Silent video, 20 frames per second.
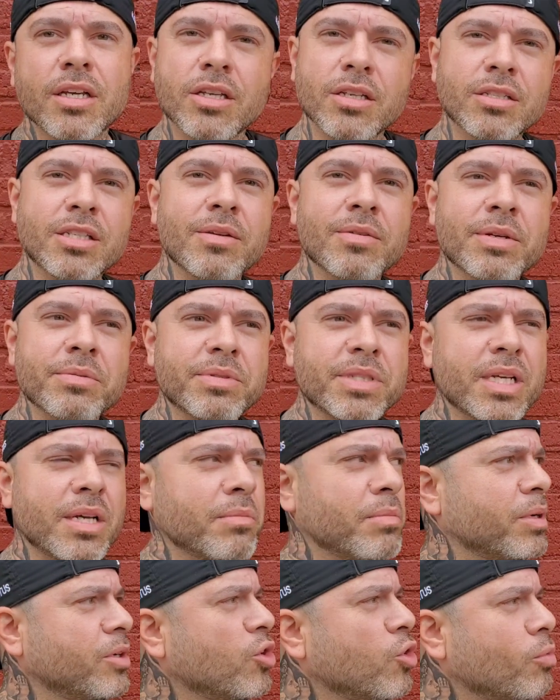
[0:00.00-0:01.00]
You see what I'm
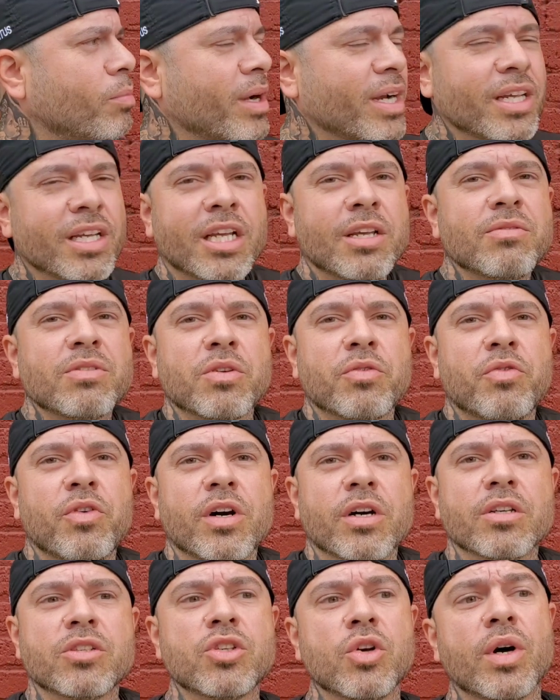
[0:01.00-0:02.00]
saying? But nobody gives a
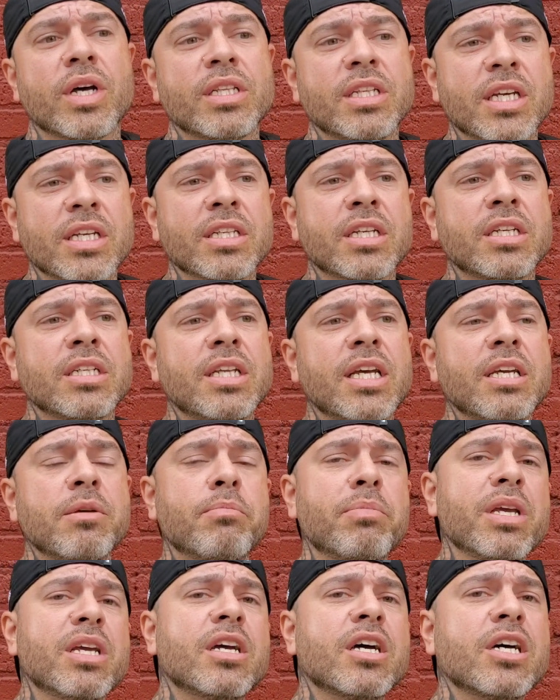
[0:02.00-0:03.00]
fuck. So at the end of the day,
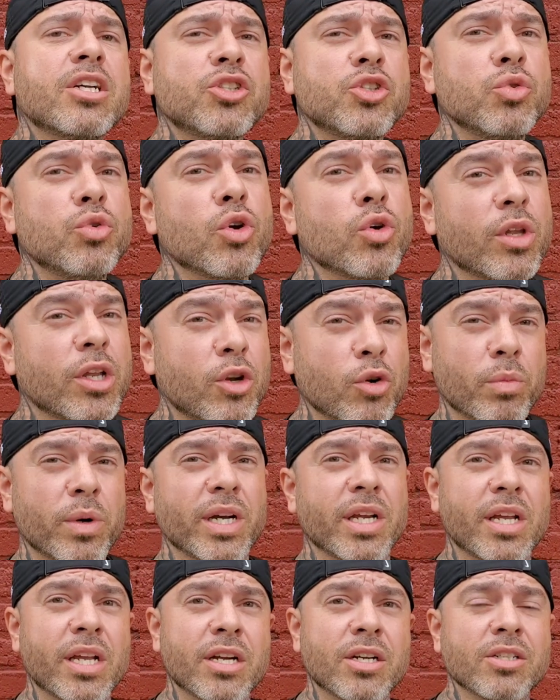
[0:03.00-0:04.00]
because you know that no
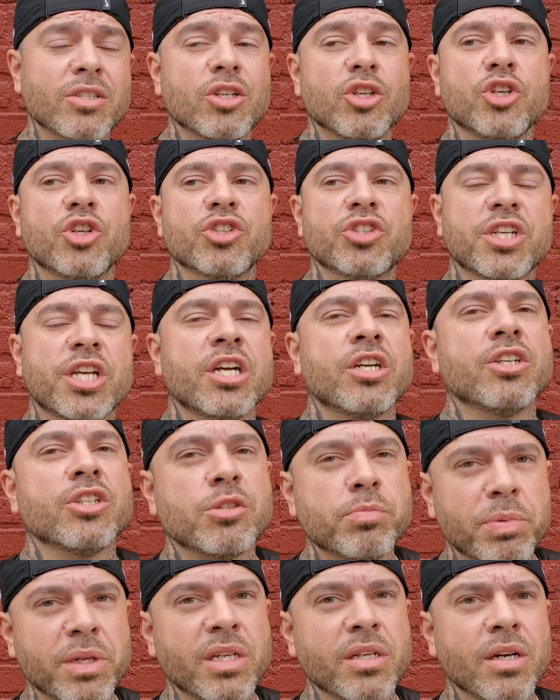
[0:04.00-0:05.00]
money cares, you're scared to
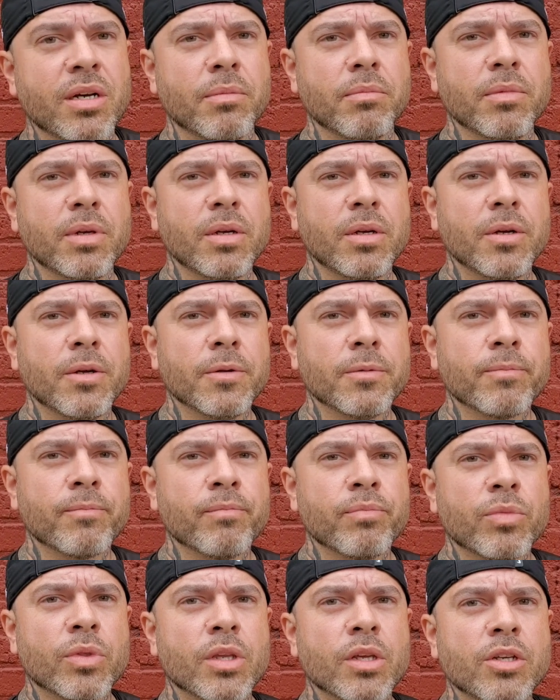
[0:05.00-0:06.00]
speak up.
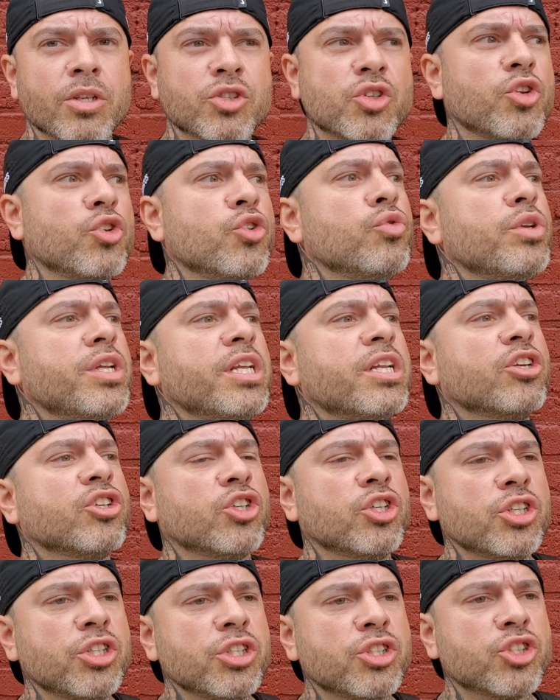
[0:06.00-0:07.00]
So you need a
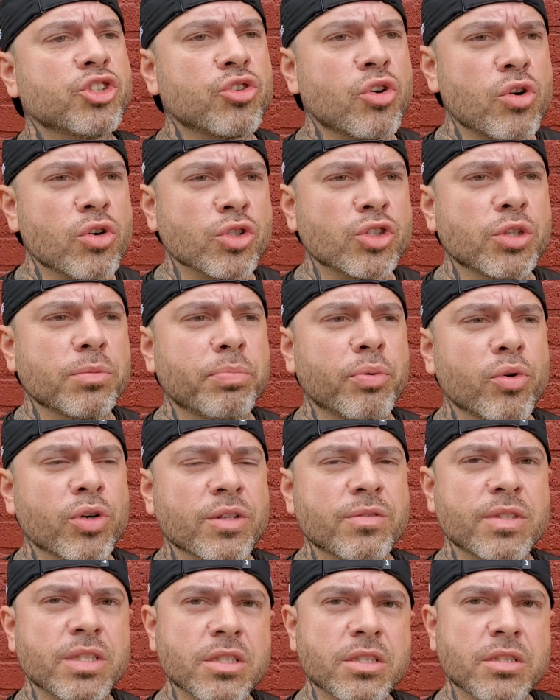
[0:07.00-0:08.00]
good, strong,
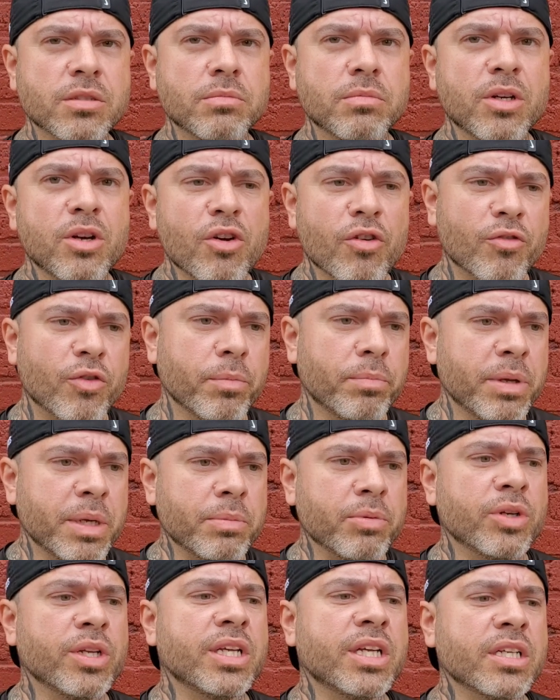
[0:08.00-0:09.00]
supportive system for
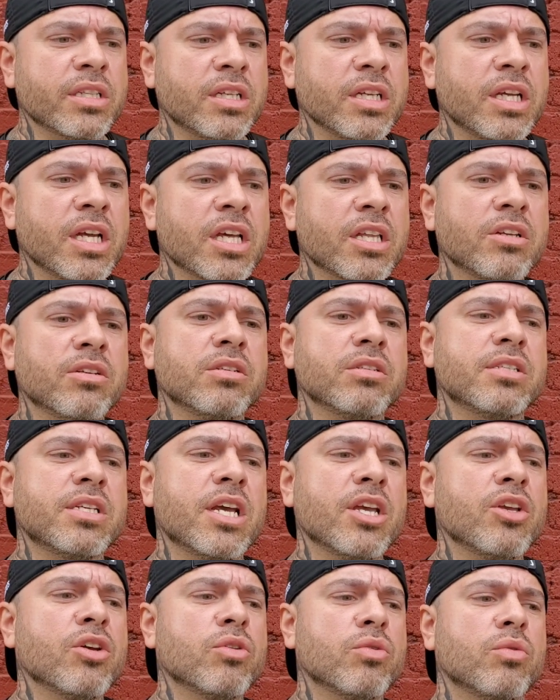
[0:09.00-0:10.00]
people to get together and
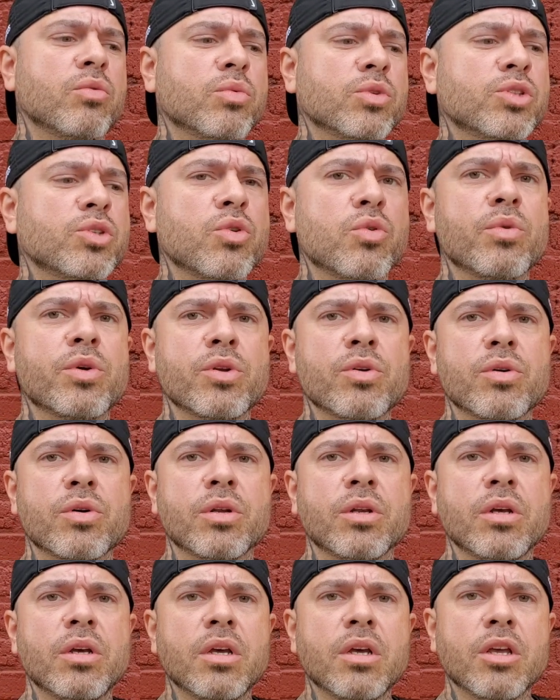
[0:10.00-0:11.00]
say, yo, what's going on?
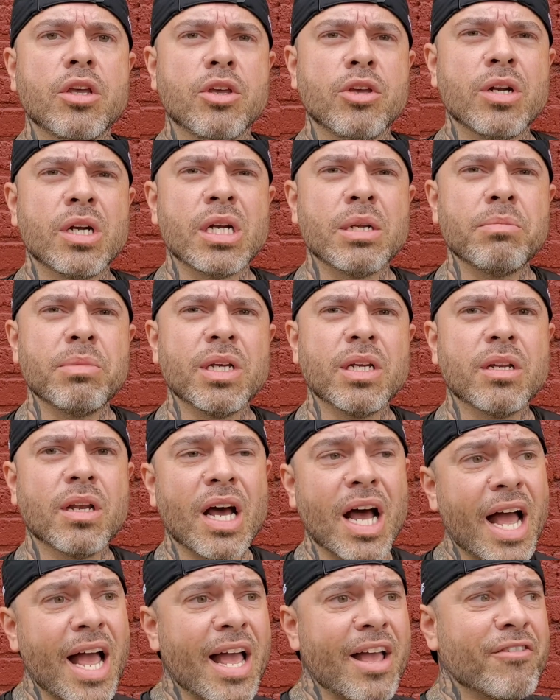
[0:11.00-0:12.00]
You know what I mean?
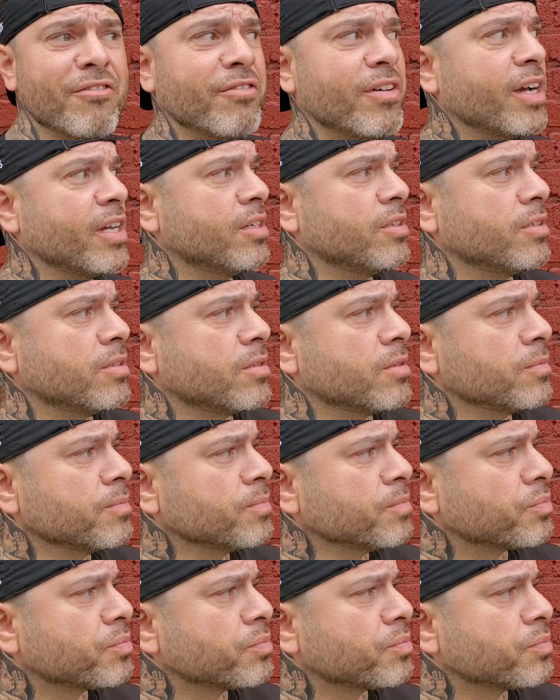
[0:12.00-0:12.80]
I had fighters.